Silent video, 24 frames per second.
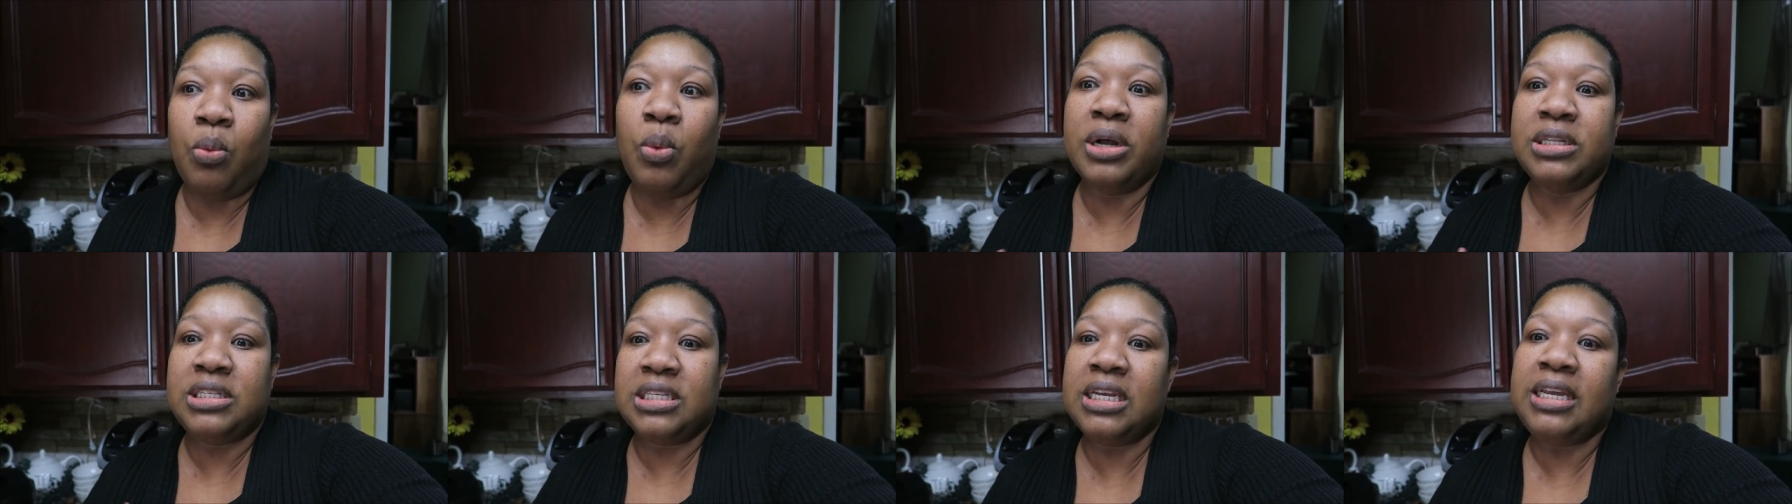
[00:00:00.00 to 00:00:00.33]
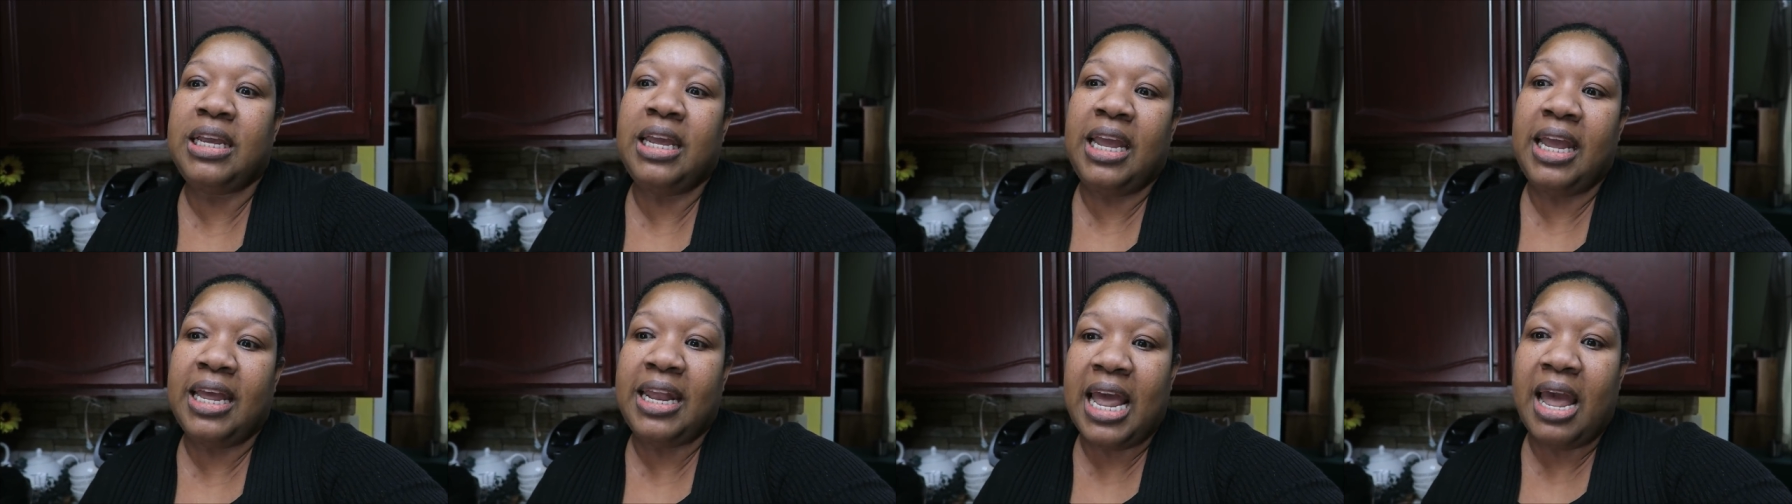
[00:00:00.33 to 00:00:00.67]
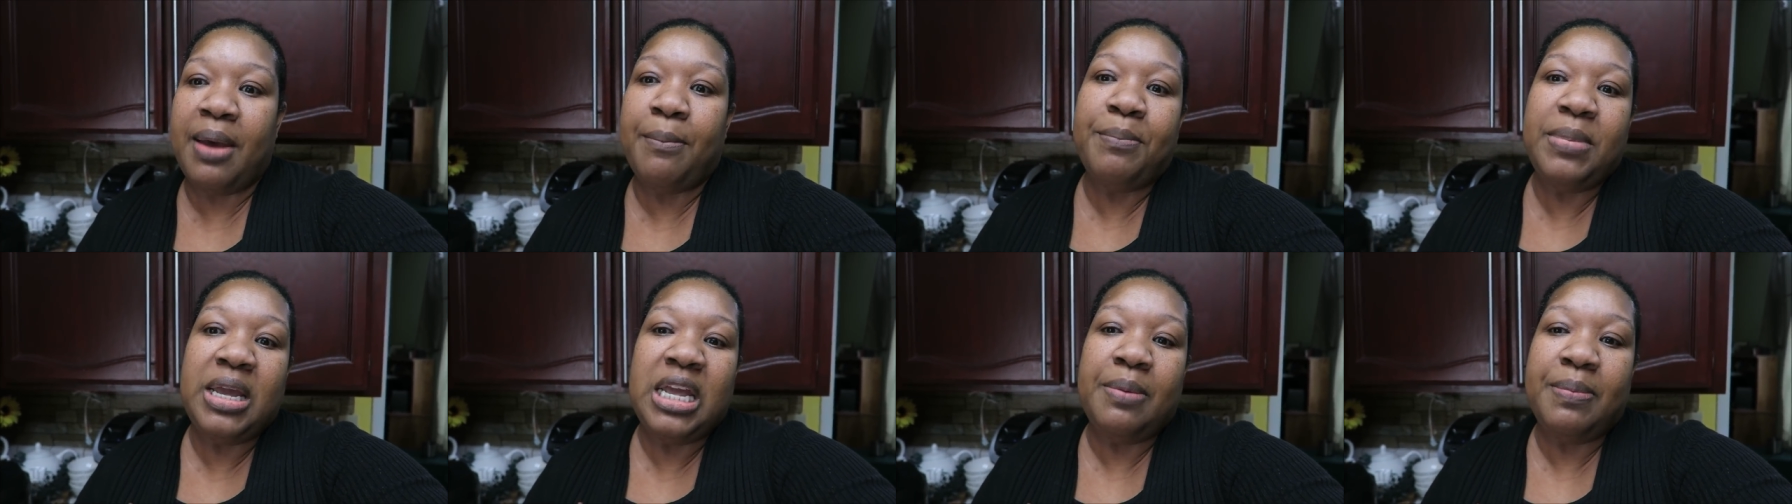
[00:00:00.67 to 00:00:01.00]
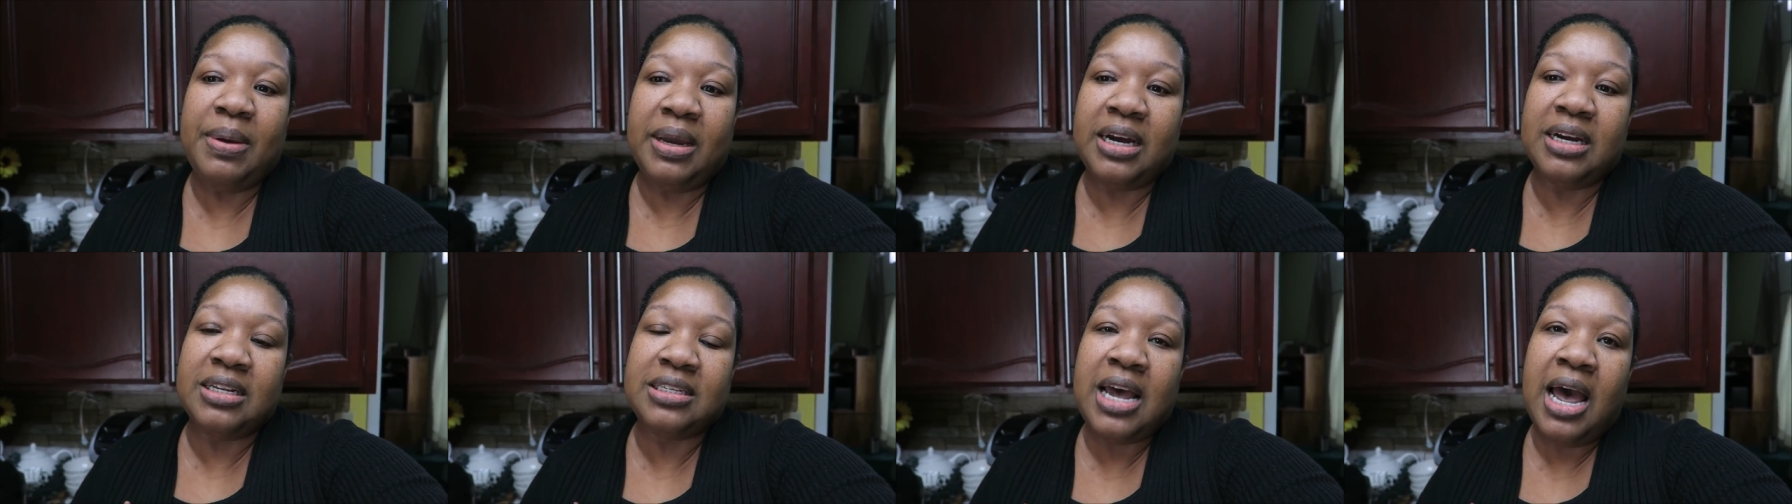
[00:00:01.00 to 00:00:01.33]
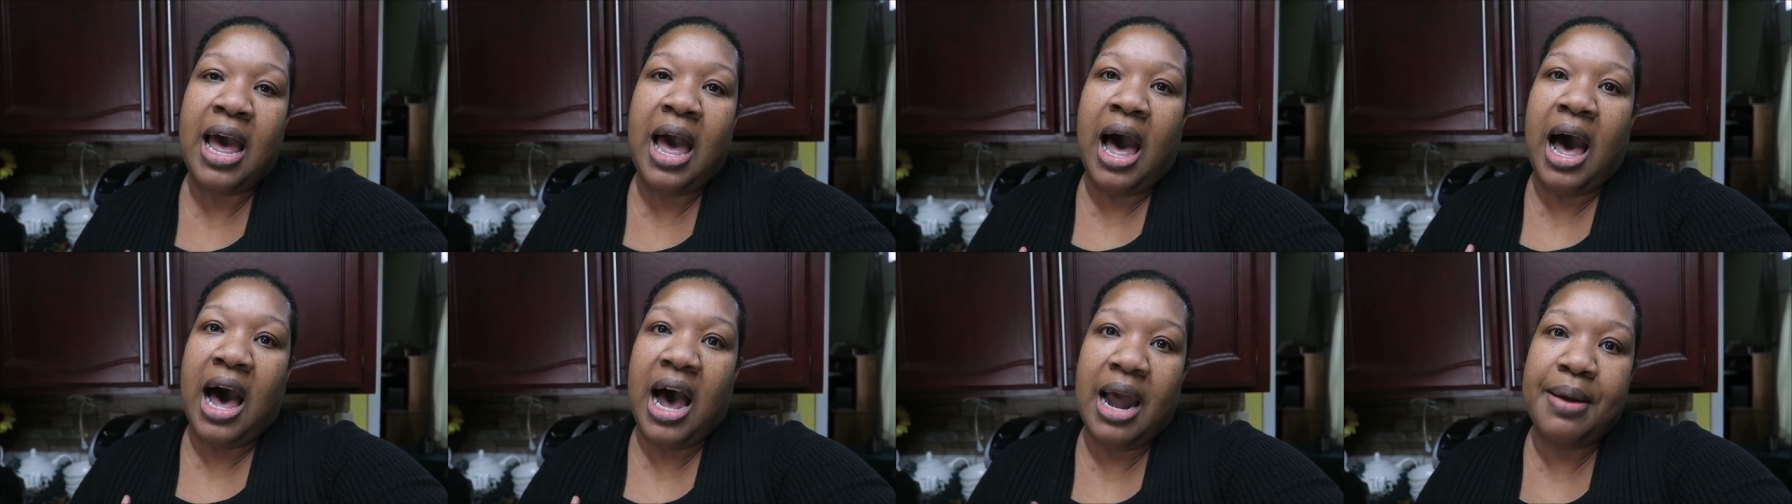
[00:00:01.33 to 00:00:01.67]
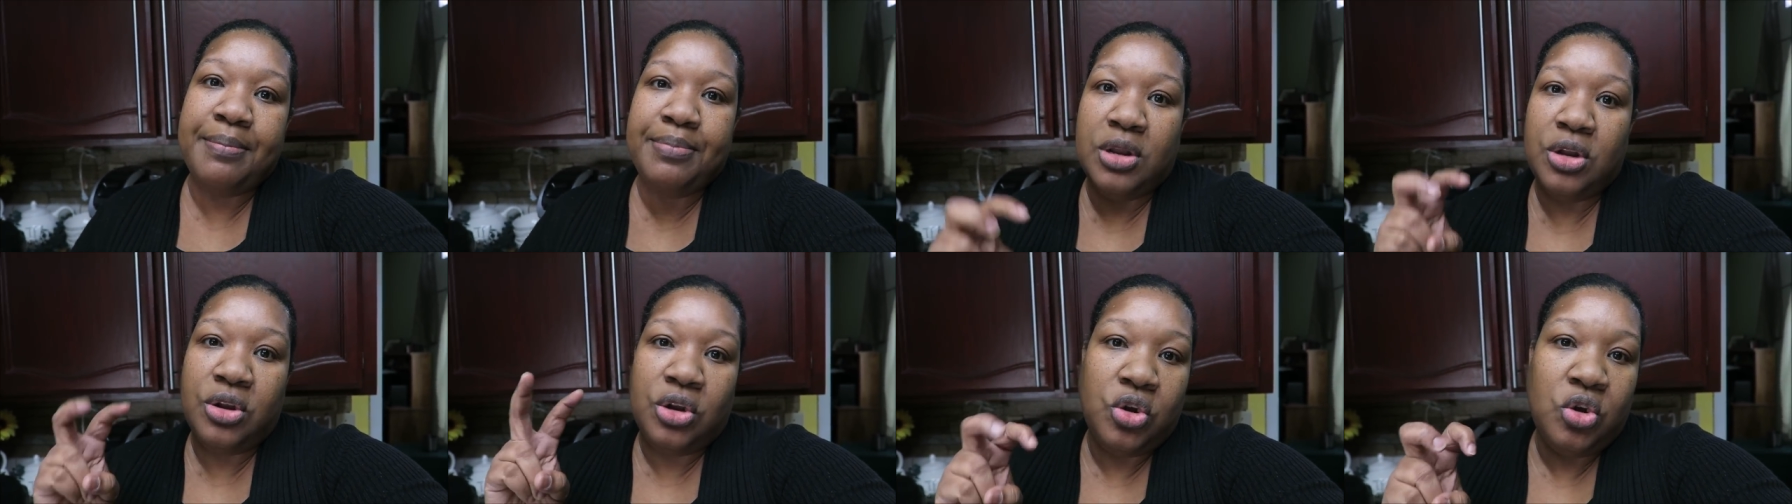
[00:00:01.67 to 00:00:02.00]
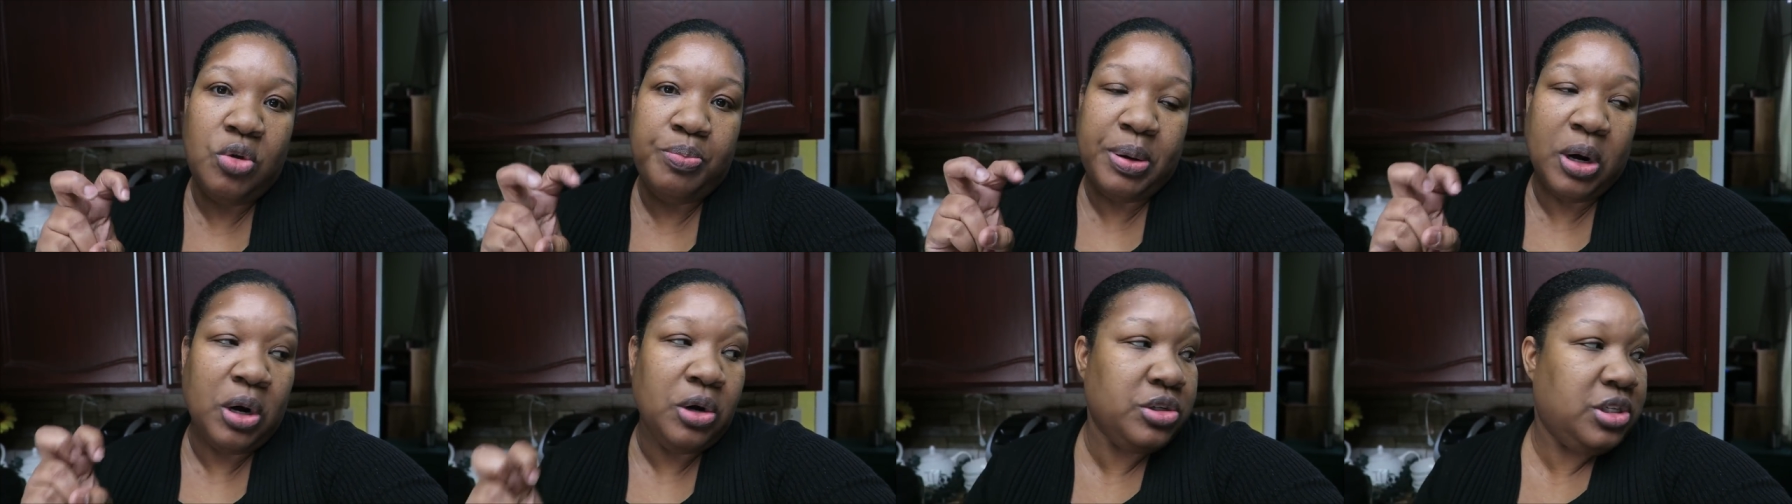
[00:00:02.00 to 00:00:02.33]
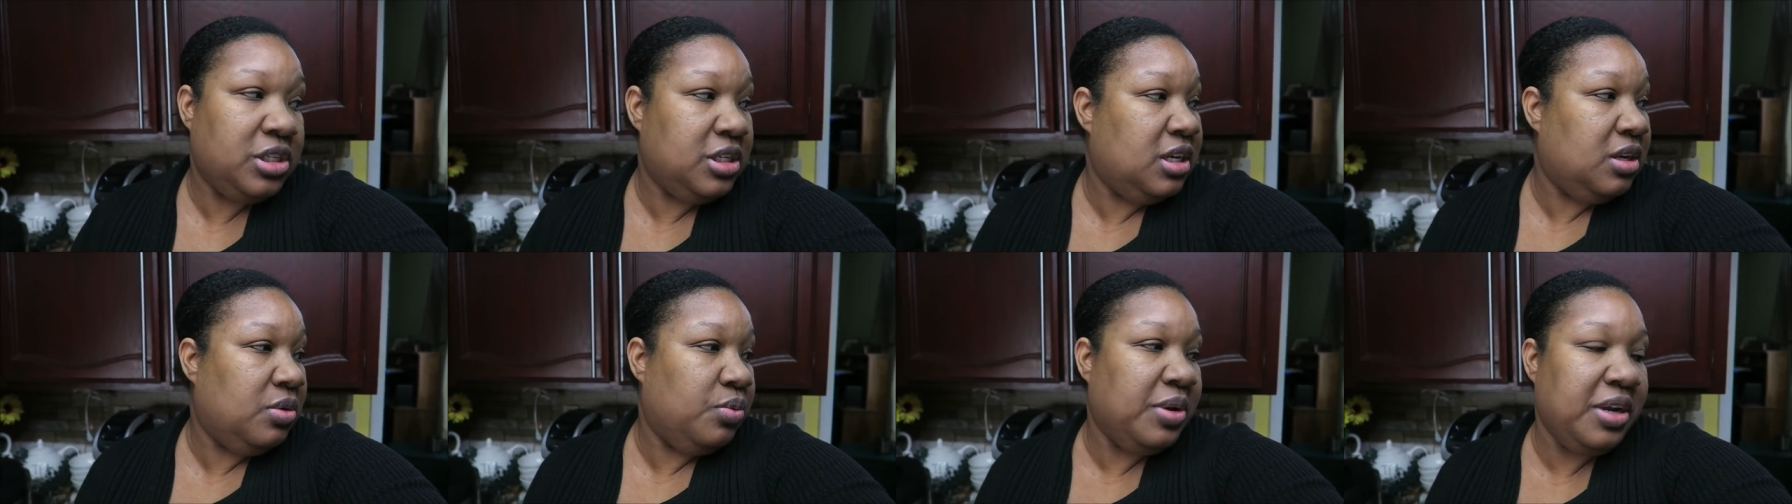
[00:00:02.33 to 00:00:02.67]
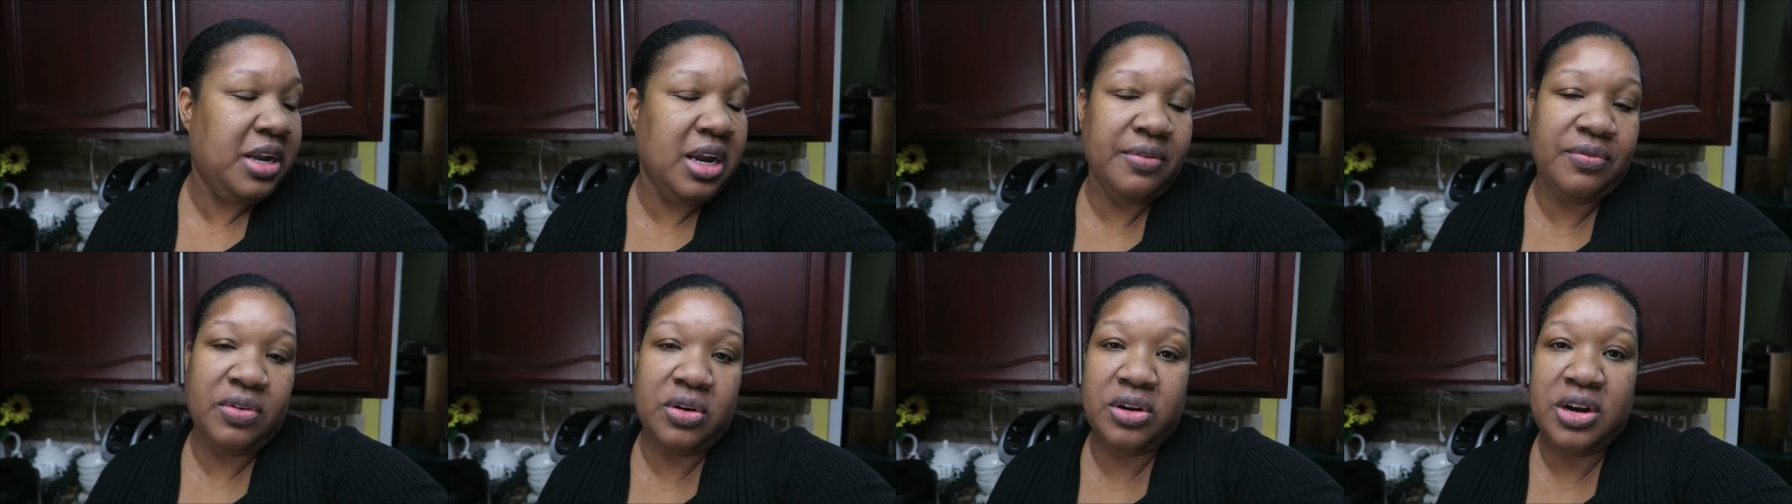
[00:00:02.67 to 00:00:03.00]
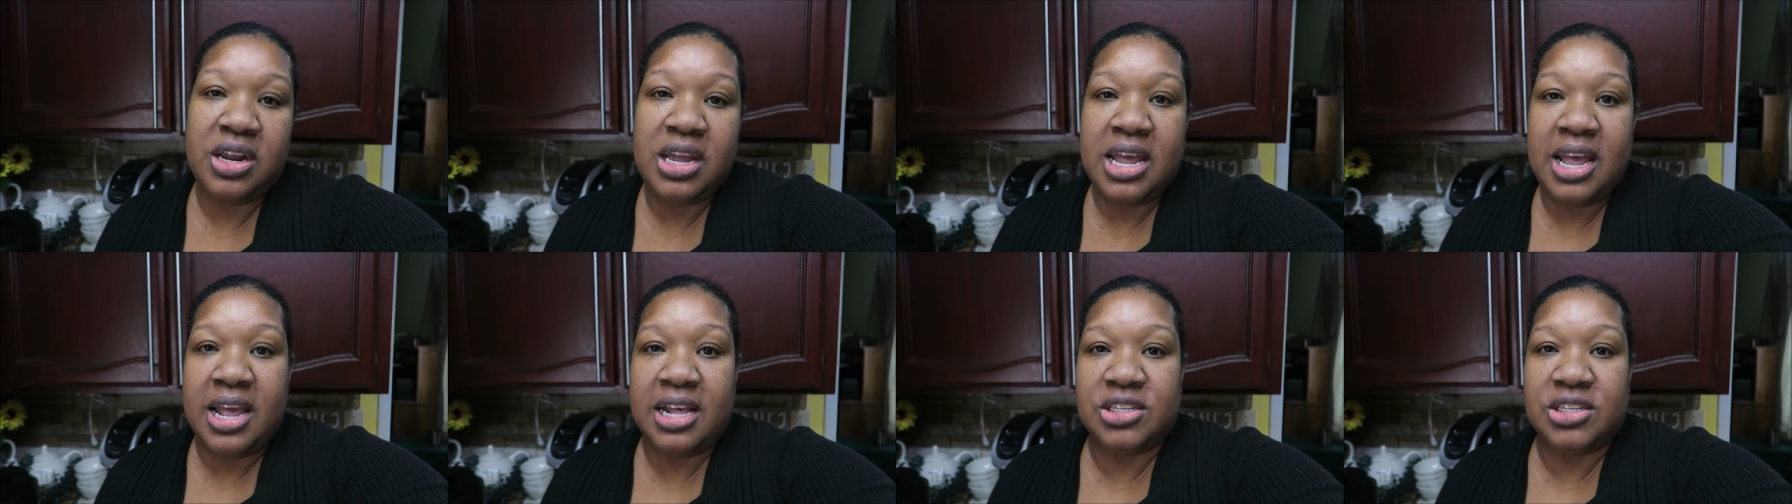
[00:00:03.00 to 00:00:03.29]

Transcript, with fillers: once again at me because I'm the new person and whatever.